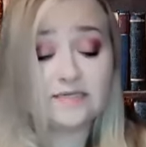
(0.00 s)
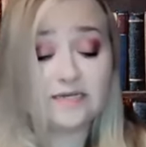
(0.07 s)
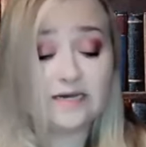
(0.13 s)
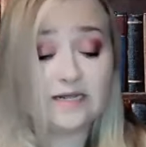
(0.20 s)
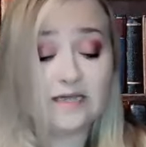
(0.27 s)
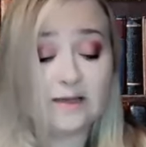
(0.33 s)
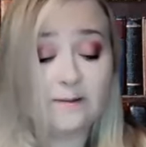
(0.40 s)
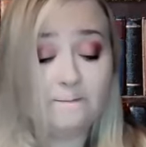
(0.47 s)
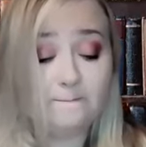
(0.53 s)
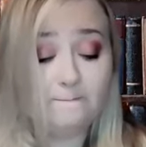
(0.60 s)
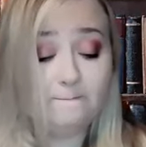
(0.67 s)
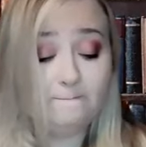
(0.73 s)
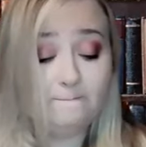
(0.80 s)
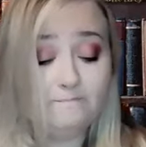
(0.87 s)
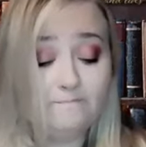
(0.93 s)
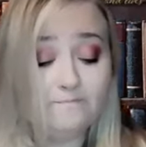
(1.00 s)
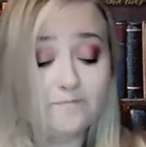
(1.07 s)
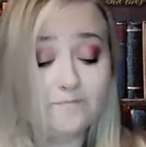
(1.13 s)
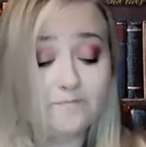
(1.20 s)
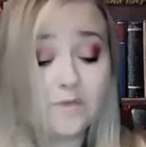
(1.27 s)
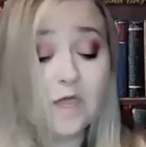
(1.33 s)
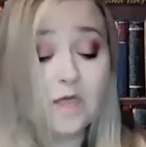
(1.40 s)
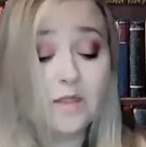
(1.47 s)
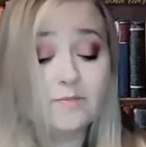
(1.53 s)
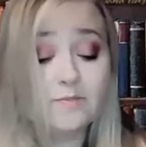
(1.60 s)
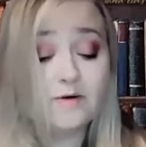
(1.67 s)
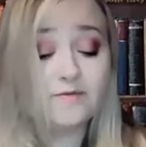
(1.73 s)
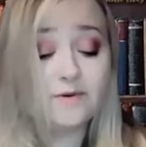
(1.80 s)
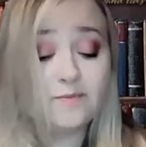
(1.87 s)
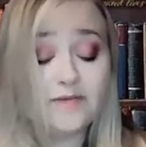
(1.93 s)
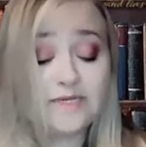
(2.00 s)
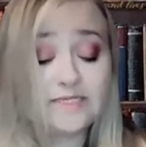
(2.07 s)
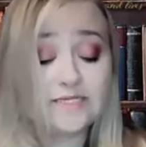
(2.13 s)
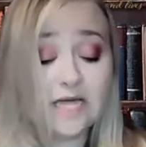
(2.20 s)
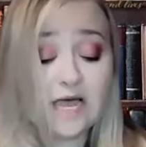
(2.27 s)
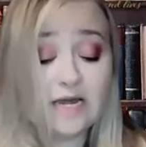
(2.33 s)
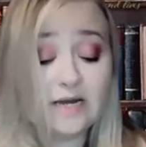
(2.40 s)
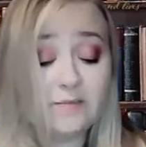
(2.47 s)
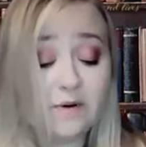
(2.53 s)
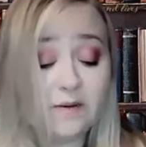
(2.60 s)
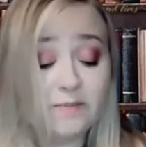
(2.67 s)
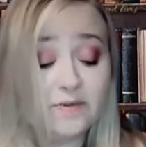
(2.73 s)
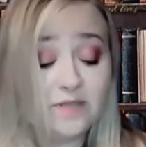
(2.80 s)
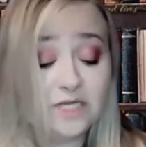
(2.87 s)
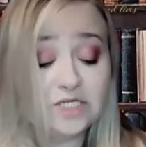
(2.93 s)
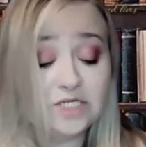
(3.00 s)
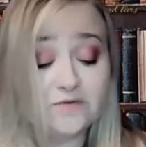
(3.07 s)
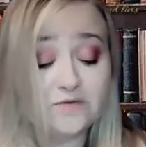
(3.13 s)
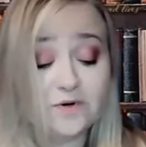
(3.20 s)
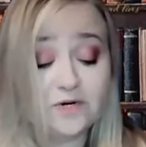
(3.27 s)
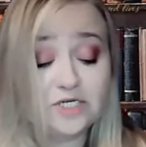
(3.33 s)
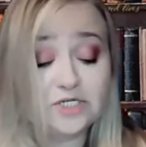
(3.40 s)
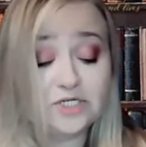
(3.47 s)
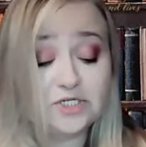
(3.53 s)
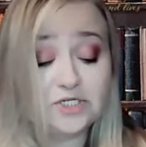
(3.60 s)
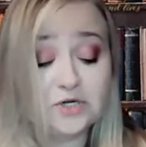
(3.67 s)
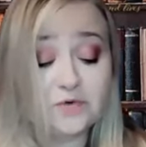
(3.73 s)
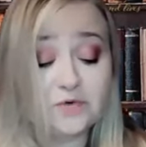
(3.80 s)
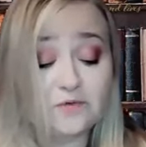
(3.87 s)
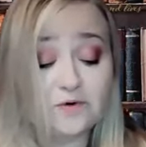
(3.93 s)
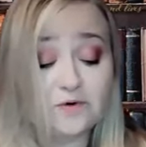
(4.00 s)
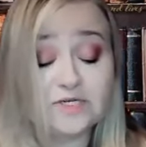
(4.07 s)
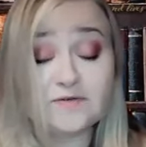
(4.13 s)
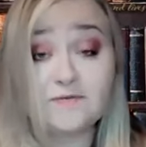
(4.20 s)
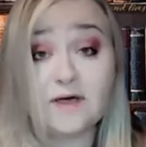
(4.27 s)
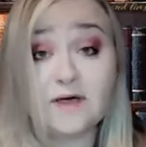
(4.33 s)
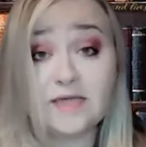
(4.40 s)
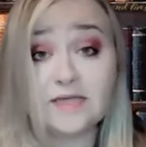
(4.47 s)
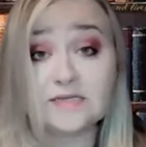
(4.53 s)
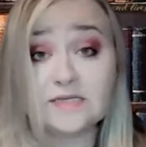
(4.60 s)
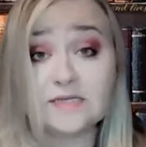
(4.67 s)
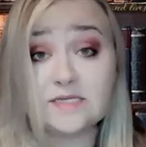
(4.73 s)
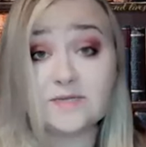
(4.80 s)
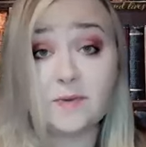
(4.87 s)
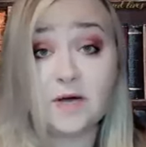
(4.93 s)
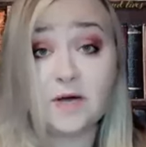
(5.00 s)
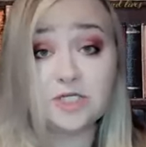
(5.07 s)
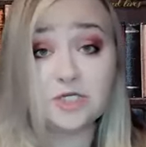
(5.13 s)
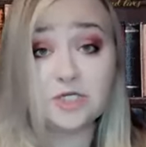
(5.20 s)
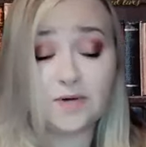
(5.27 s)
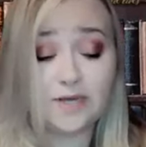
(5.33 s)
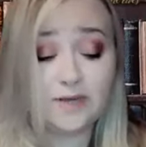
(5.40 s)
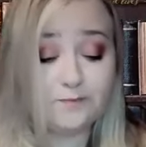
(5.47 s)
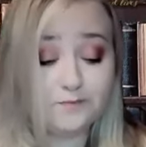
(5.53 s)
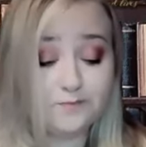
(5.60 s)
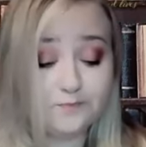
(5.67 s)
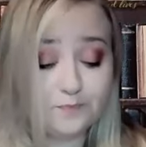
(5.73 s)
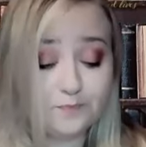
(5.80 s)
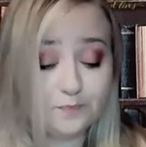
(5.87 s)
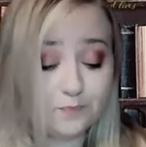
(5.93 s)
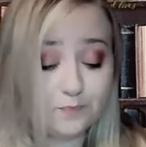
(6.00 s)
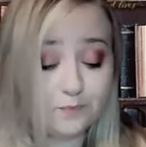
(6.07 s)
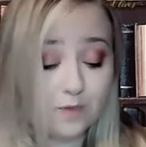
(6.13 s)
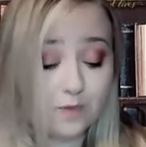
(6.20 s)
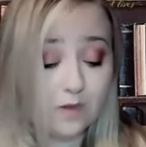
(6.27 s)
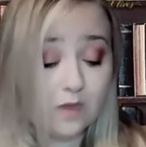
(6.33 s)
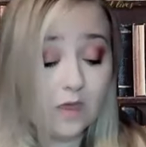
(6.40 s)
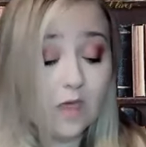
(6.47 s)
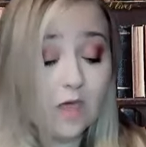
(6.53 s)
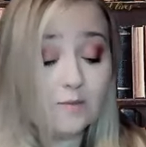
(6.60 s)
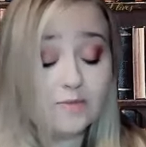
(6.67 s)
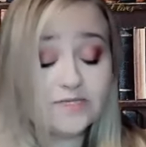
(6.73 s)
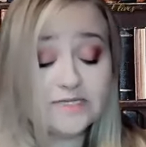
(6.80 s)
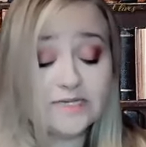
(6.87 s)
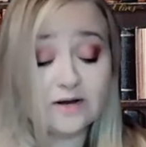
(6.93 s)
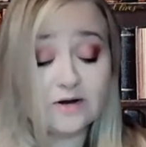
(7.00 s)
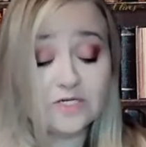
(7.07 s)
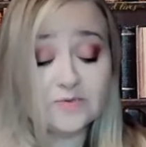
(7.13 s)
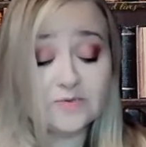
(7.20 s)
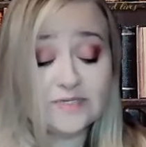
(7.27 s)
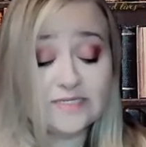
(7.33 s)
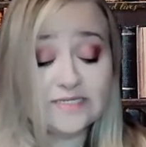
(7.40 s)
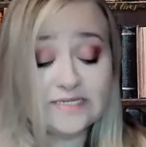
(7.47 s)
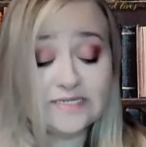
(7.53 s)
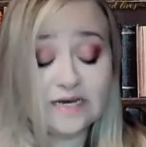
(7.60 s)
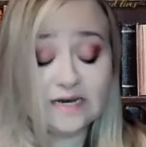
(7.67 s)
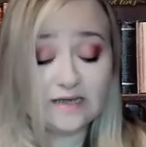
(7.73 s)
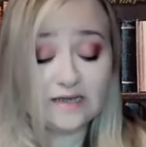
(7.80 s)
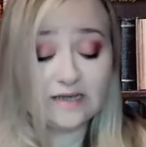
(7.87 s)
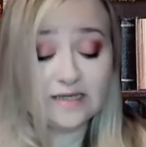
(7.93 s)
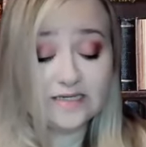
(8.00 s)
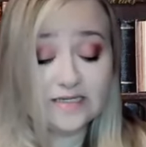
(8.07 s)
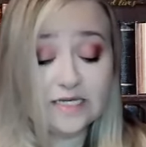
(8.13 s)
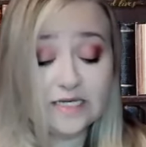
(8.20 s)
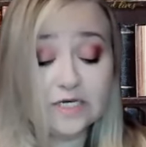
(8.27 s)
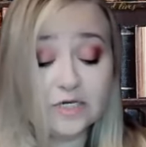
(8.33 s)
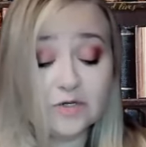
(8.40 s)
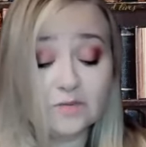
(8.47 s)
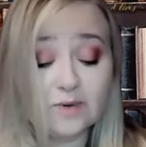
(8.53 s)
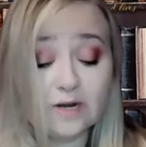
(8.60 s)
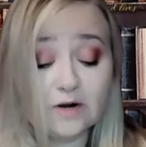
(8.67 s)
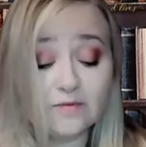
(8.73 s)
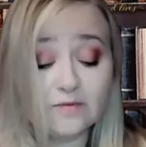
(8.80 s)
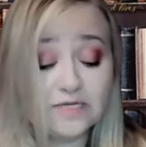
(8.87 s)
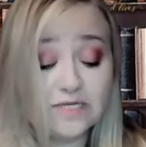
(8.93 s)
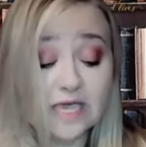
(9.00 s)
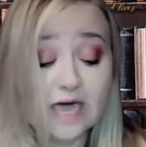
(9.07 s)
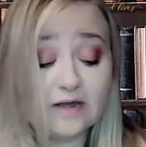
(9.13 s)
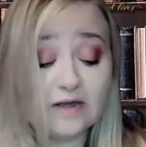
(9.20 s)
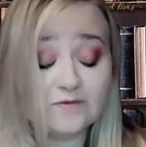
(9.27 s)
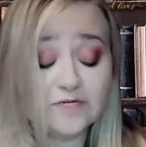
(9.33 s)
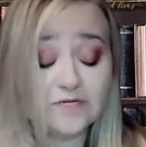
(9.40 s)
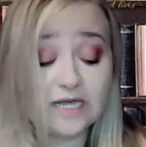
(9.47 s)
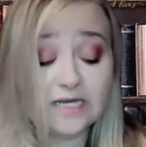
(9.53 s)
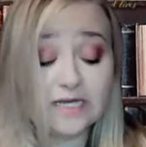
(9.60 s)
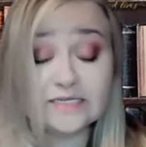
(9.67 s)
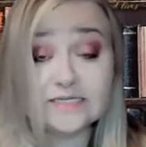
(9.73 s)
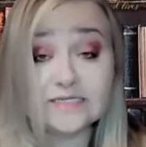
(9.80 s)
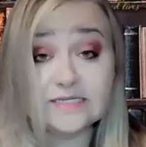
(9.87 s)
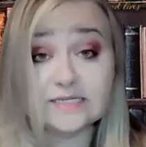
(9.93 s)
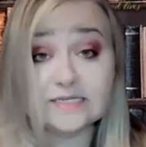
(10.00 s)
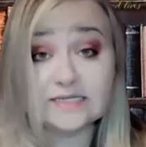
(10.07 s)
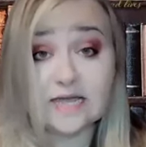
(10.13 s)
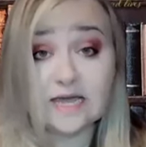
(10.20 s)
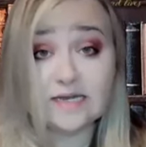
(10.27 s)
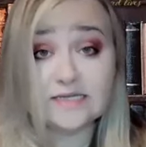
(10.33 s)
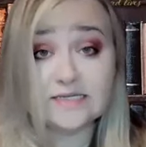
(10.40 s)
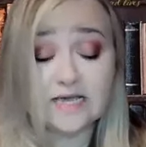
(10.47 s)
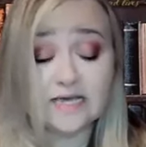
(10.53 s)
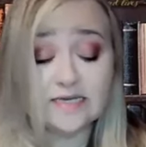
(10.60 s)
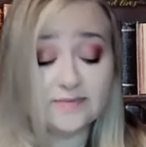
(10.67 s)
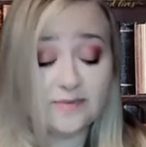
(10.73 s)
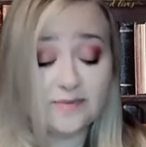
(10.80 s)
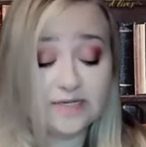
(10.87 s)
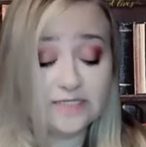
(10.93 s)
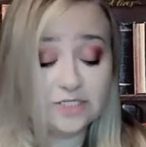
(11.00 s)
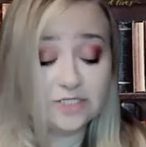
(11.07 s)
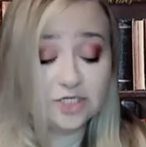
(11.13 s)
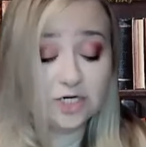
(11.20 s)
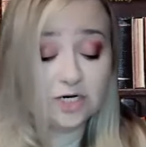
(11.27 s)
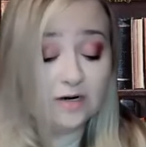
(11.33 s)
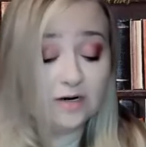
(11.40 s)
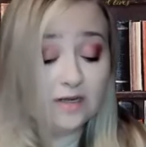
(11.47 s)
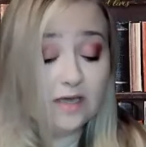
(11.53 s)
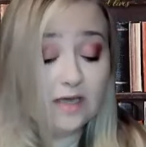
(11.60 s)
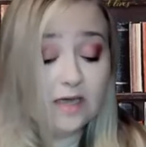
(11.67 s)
City, the perfect place to hide a population of creatures known for defiance and debauchery. But Cyrus wasn't an idiot. He knew better than to advertise his status as a messenger.